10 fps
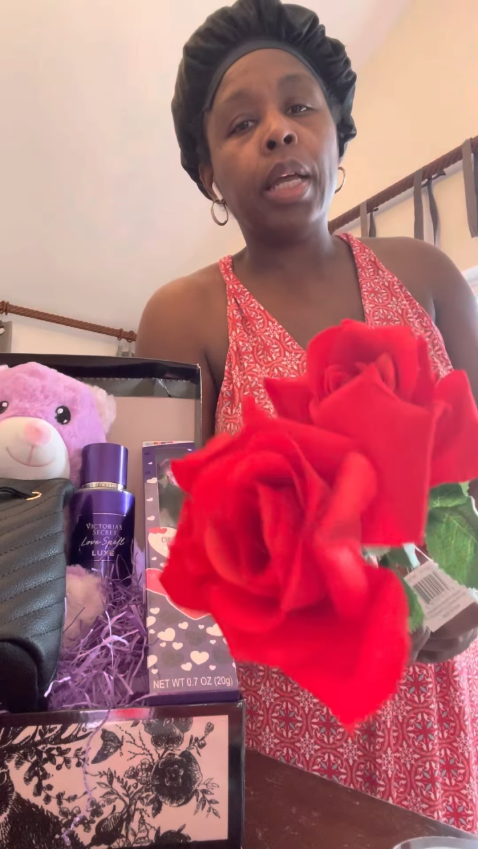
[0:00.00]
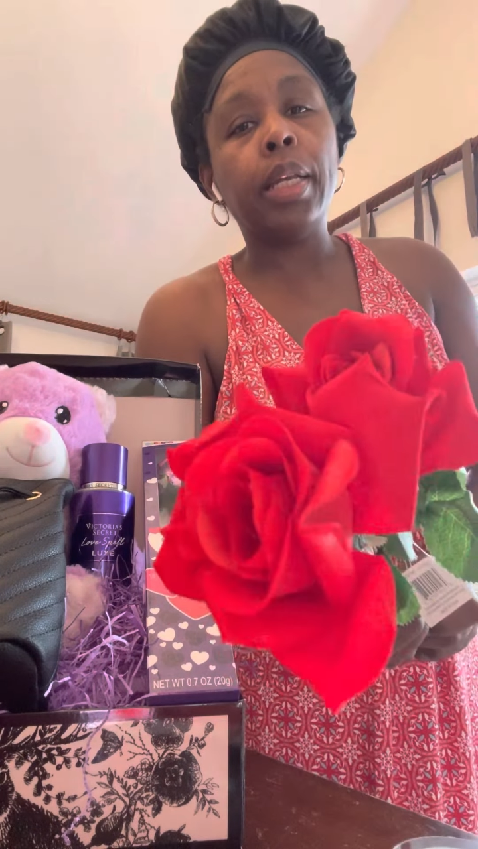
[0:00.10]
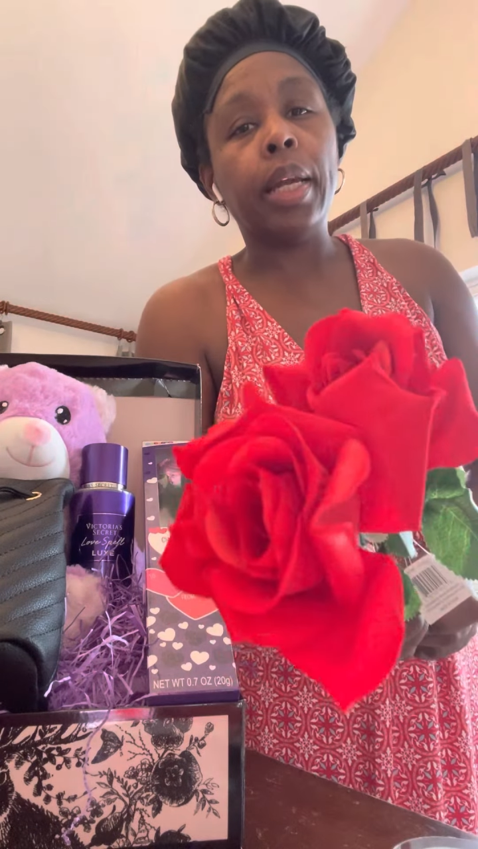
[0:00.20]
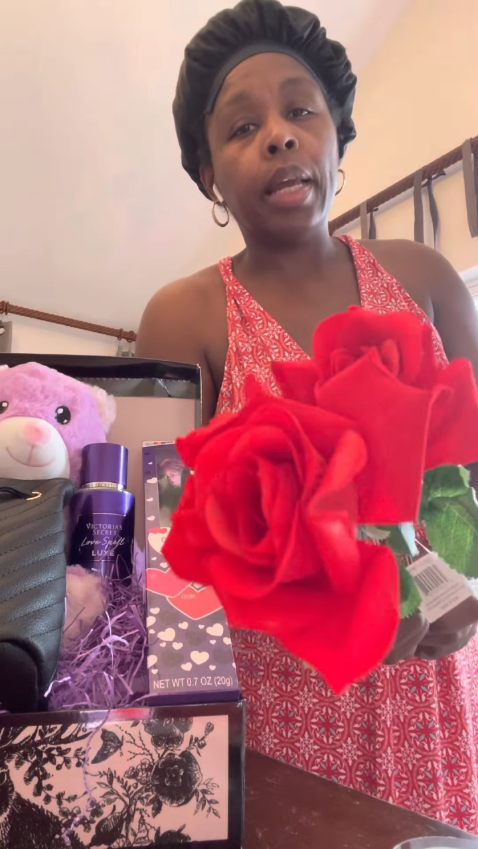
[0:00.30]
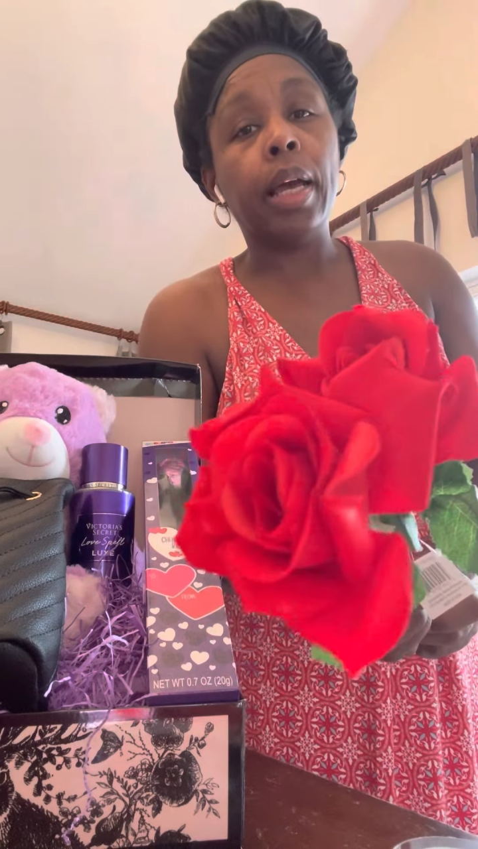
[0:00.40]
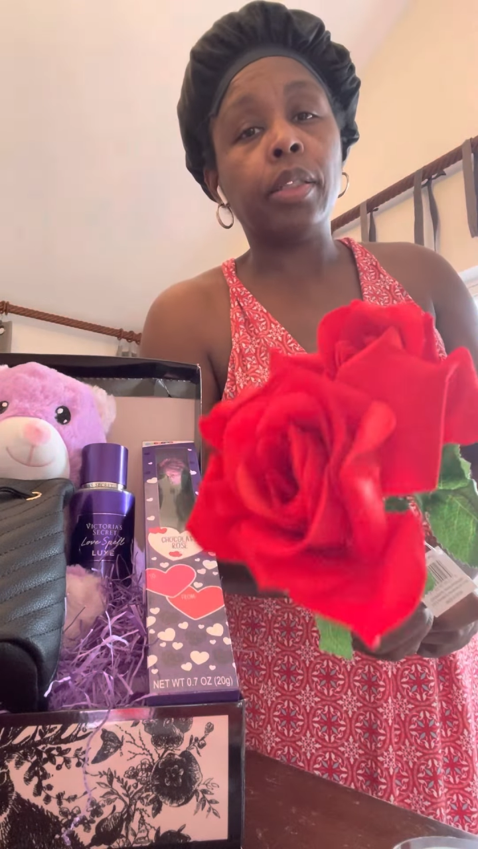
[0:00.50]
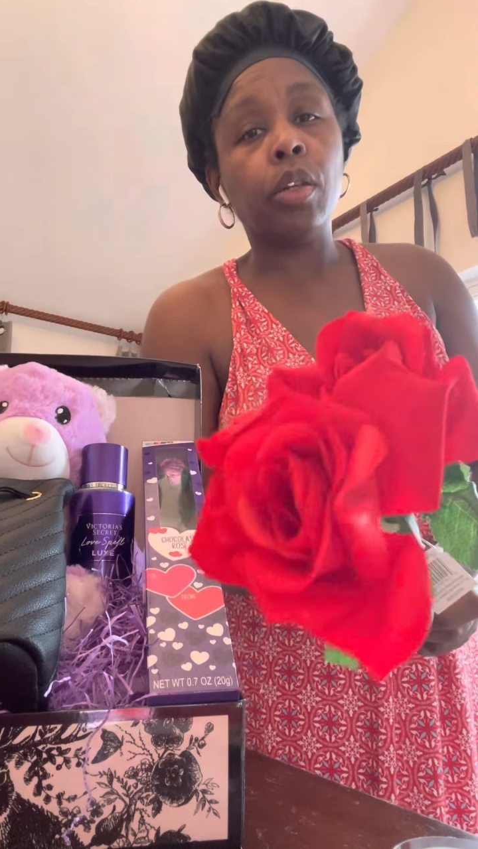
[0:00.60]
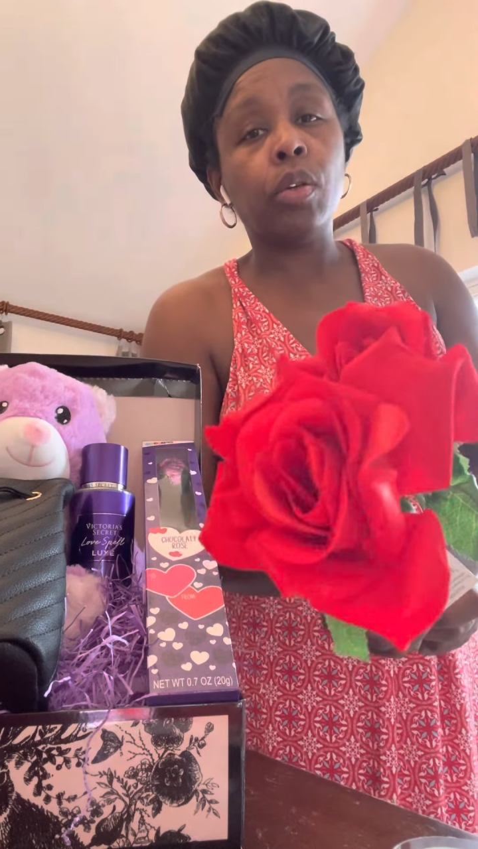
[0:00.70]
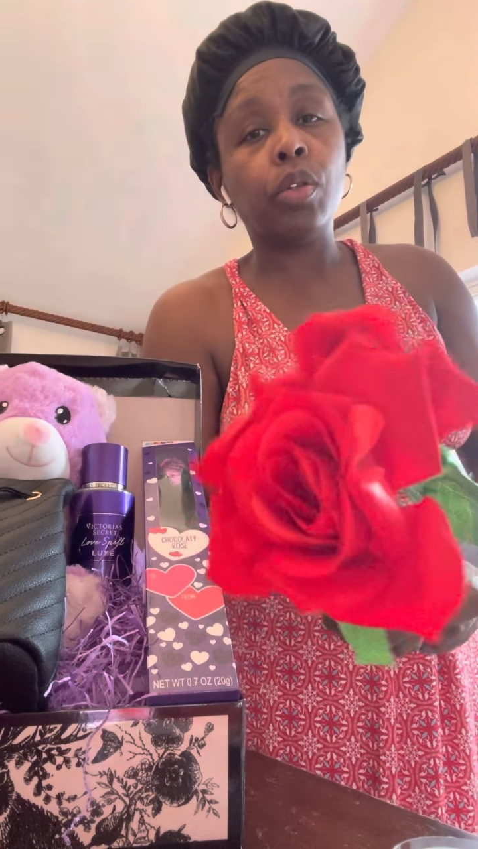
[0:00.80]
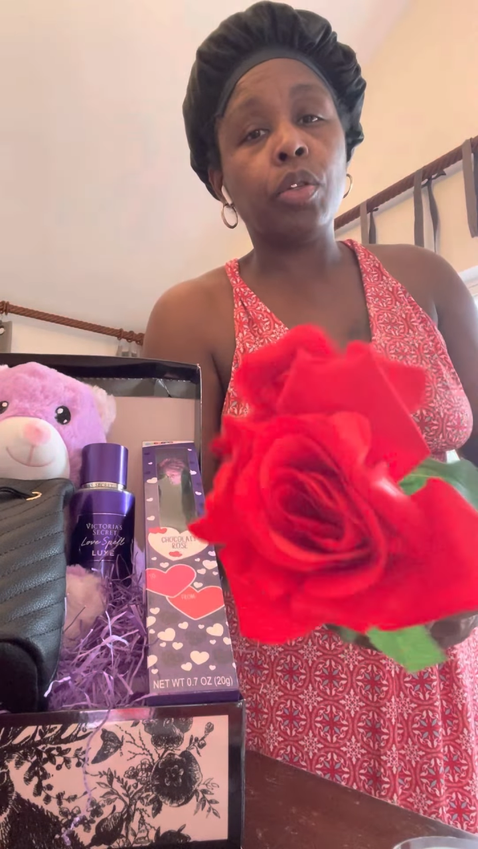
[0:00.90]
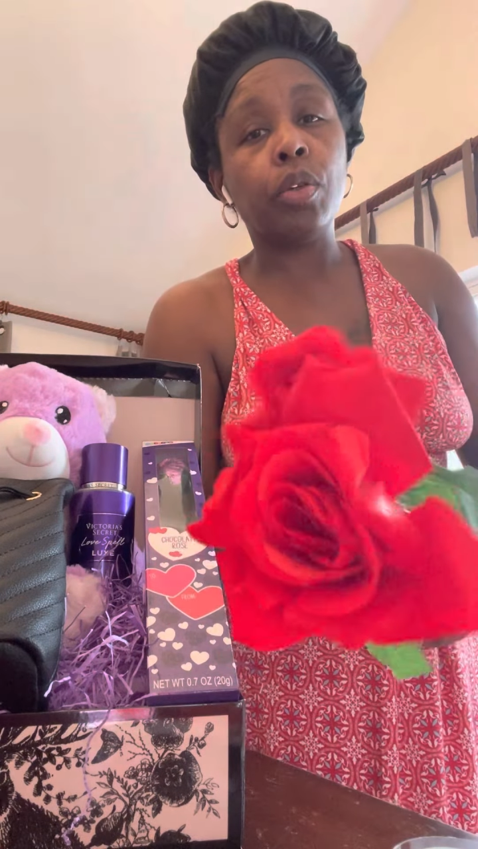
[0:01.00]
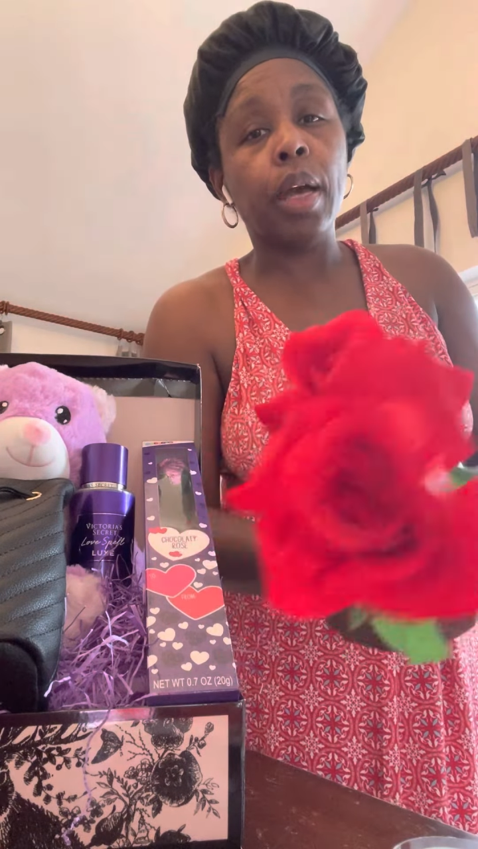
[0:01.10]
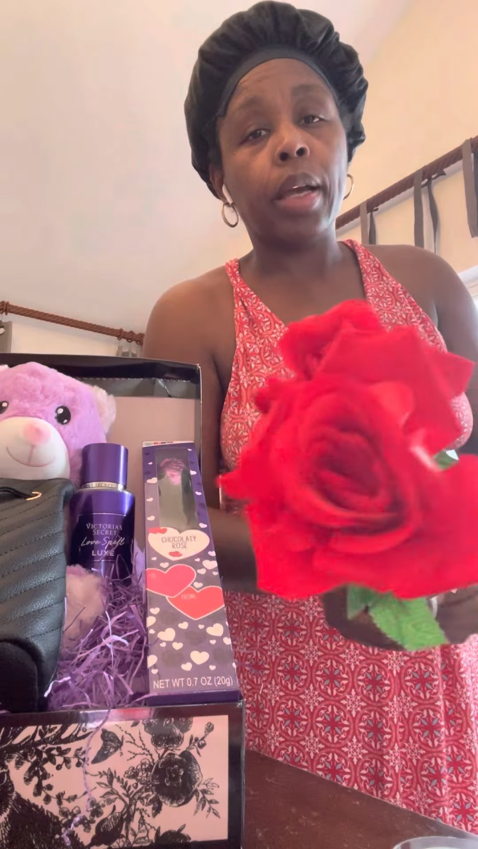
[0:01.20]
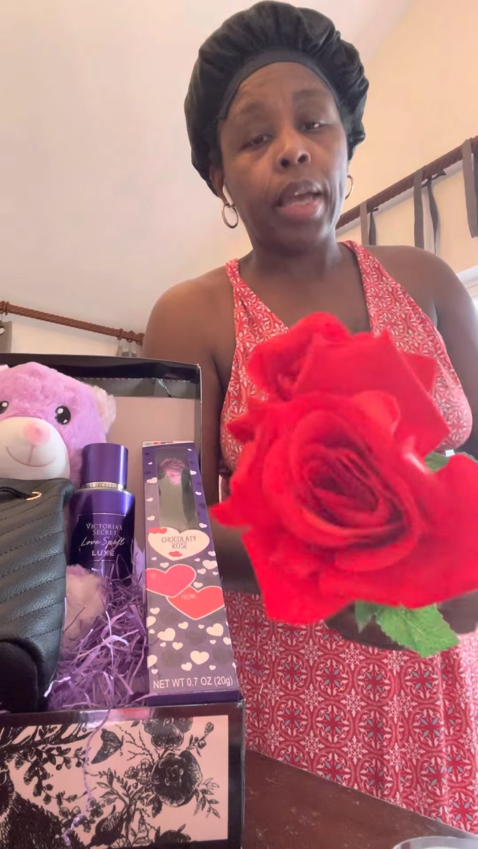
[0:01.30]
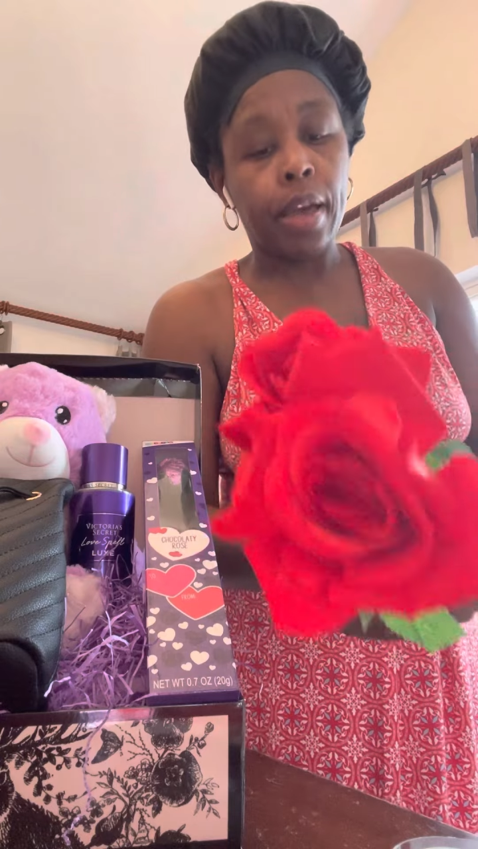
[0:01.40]
that I told you
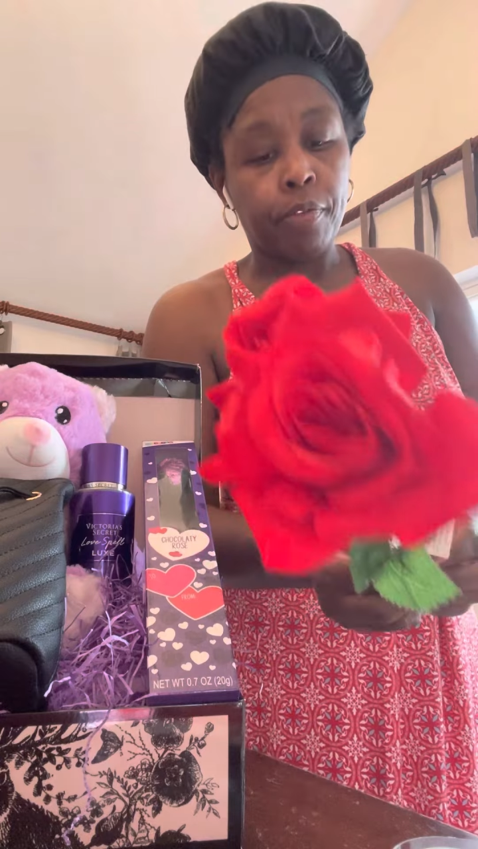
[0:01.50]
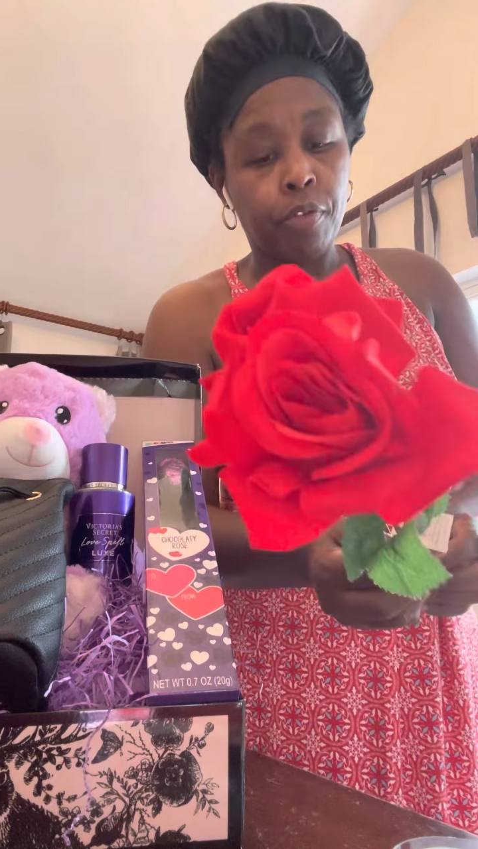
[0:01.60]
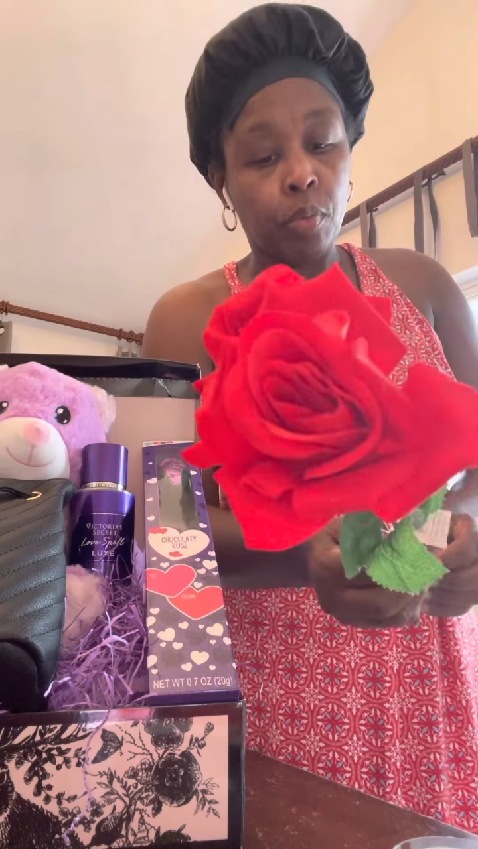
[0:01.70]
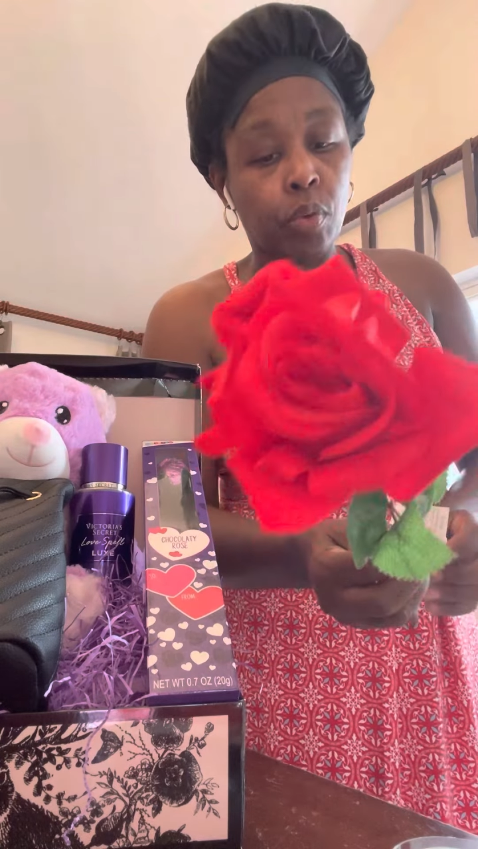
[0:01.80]
I got from